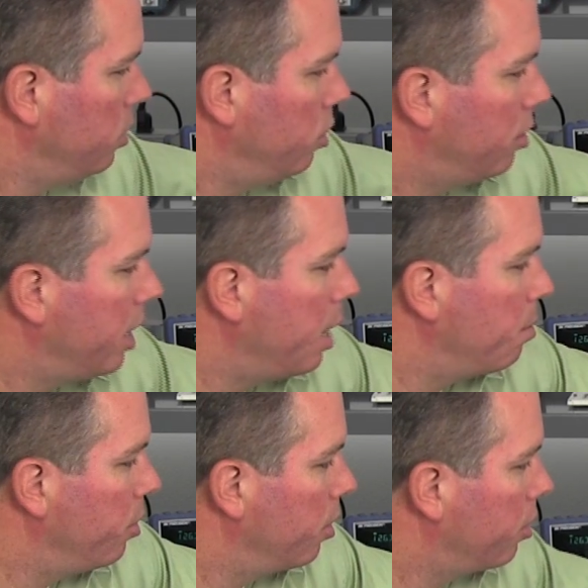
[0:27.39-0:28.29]
You
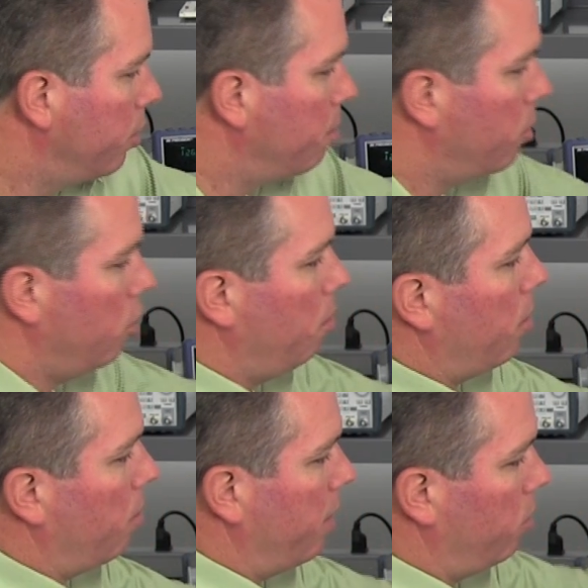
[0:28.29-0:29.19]
clamp the current
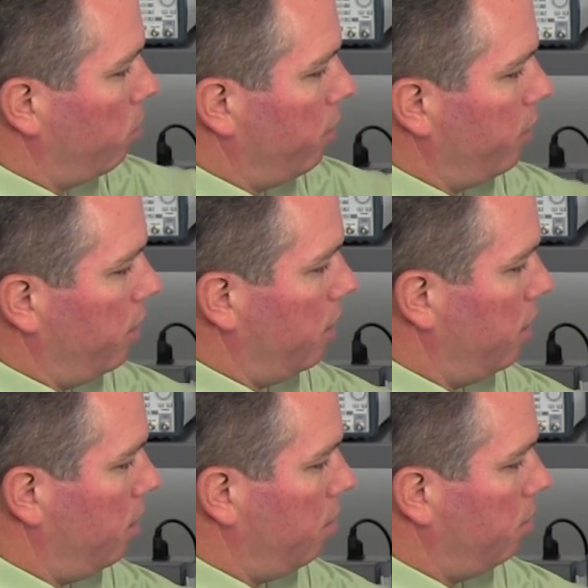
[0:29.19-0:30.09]
probe around one of
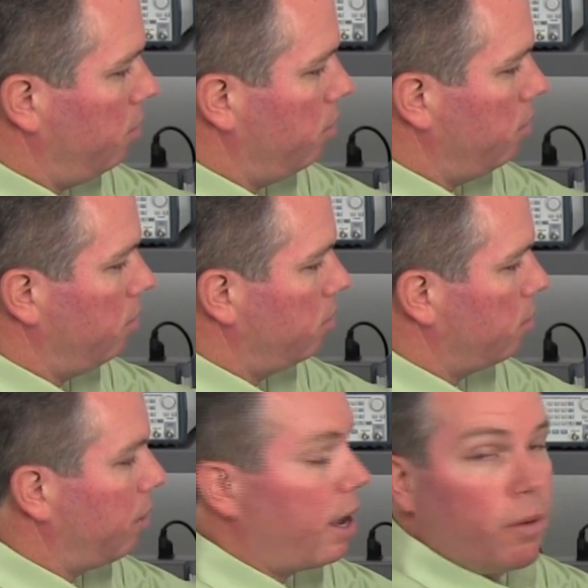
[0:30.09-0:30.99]
the
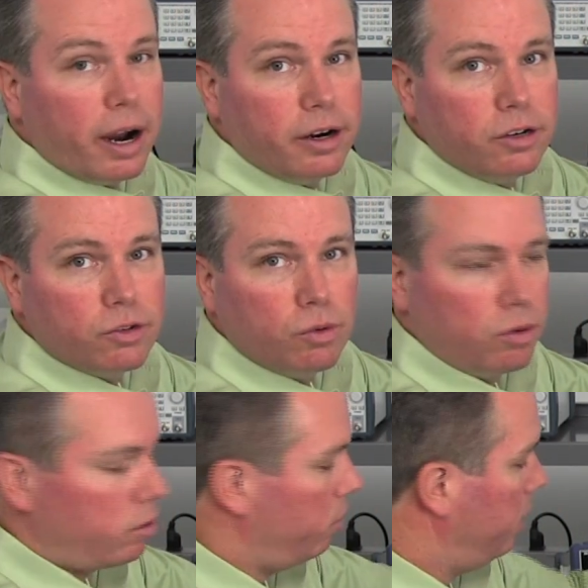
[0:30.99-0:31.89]
supply wires
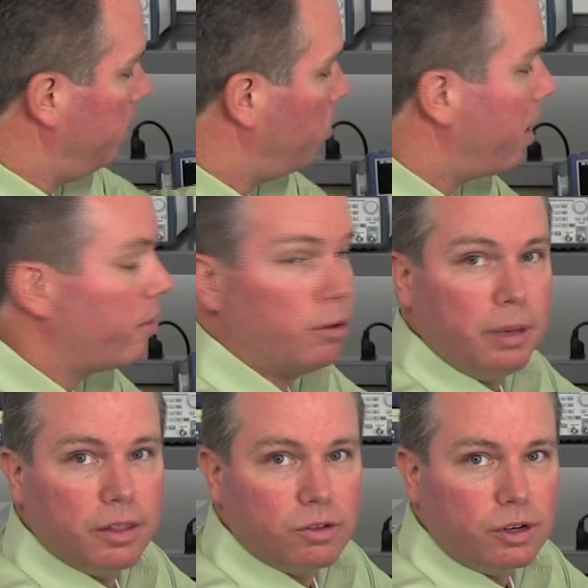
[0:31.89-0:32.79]
or any wire that would
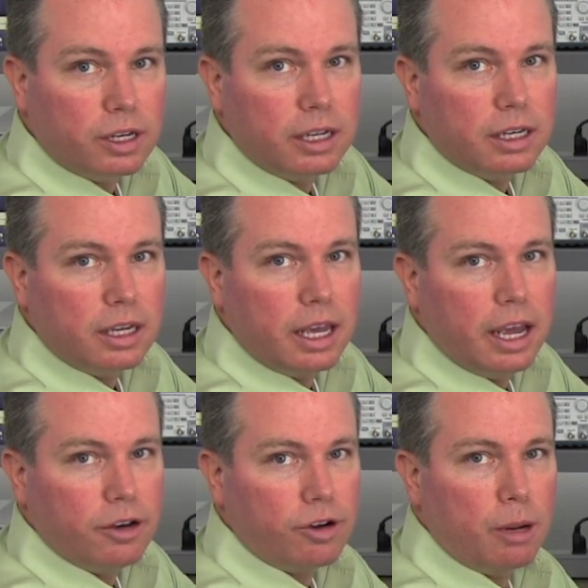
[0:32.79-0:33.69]
be in the circuit,
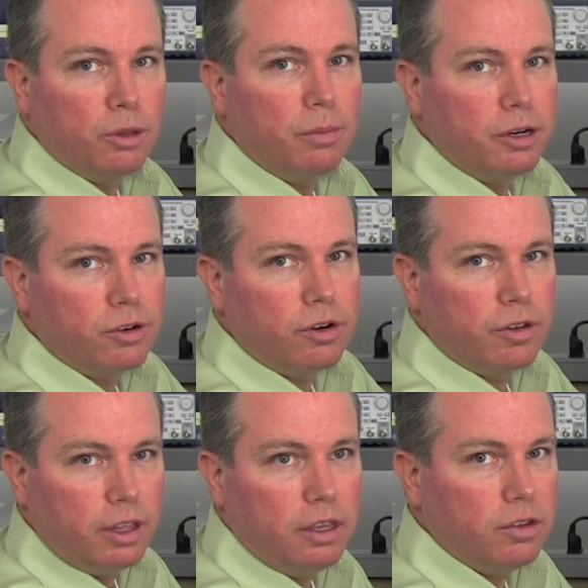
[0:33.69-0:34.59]
and you're able to measure
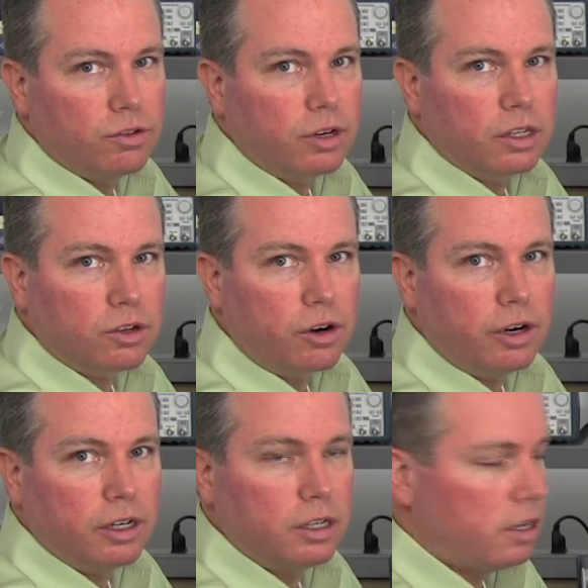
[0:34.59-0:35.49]
the circuit's
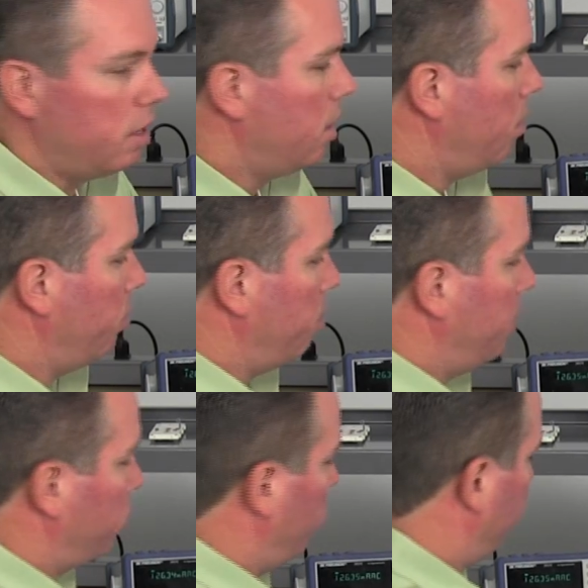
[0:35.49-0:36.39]
current. With a
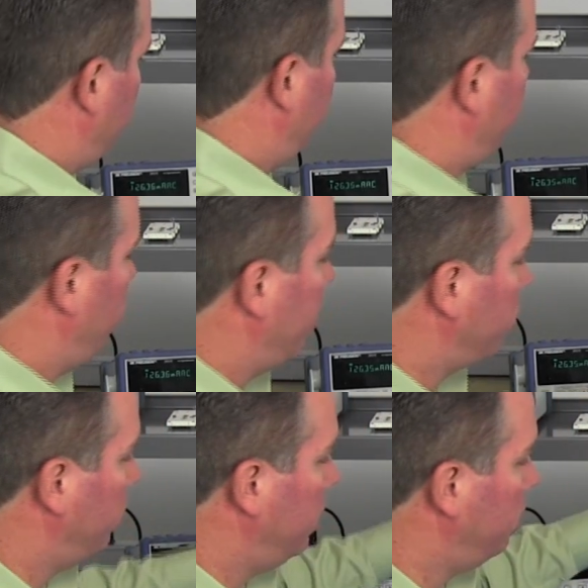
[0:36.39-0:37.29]
bench multimeter, you'd
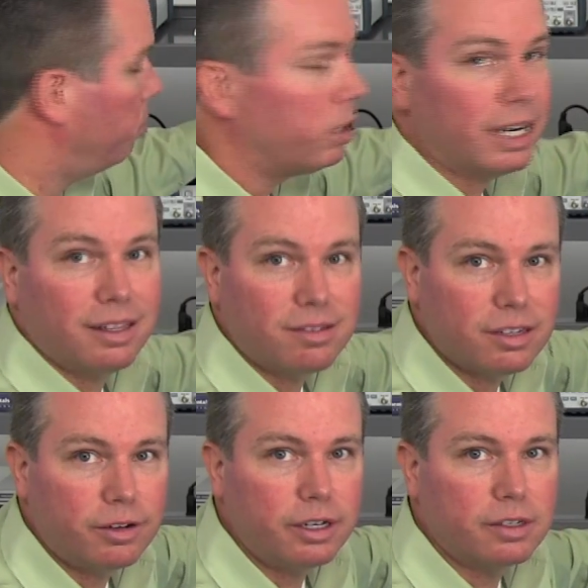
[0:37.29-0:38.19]
actually need to put it in
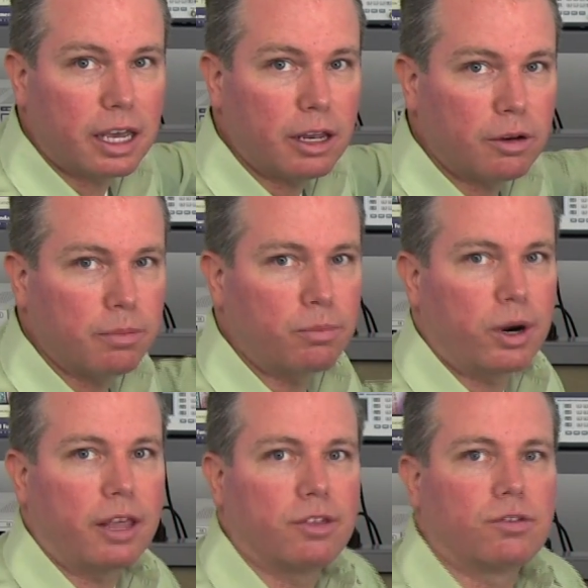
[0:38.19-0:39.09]
series and
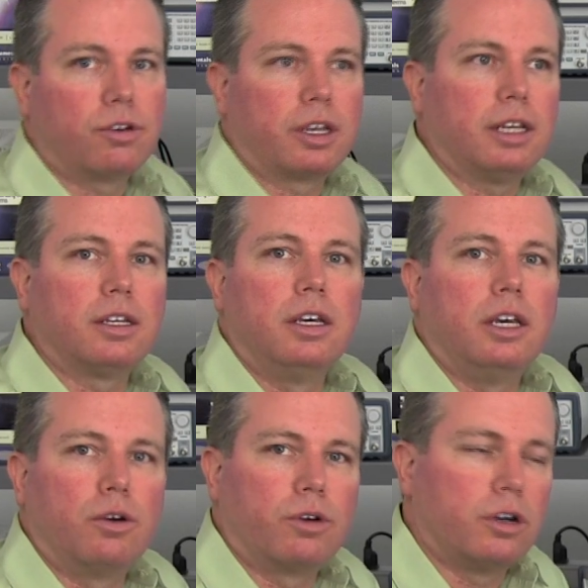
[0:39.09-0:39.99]
break the circuit
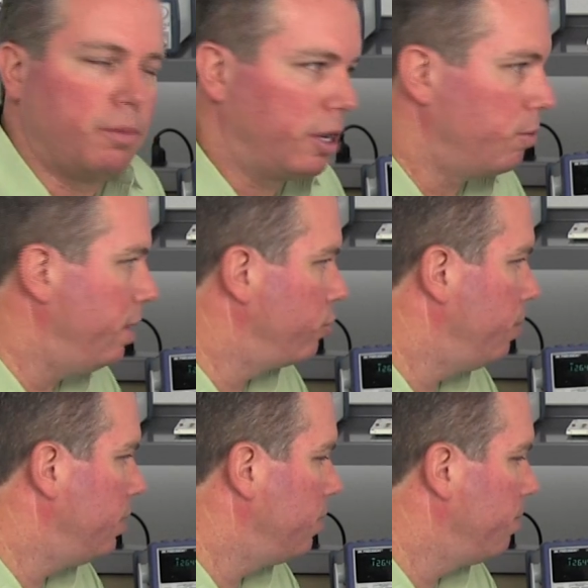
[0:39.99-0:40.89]
in order to make your
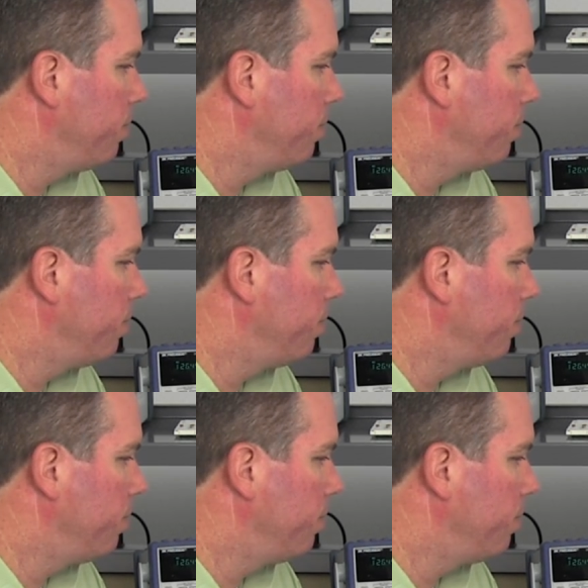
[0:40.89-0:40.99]
measurement.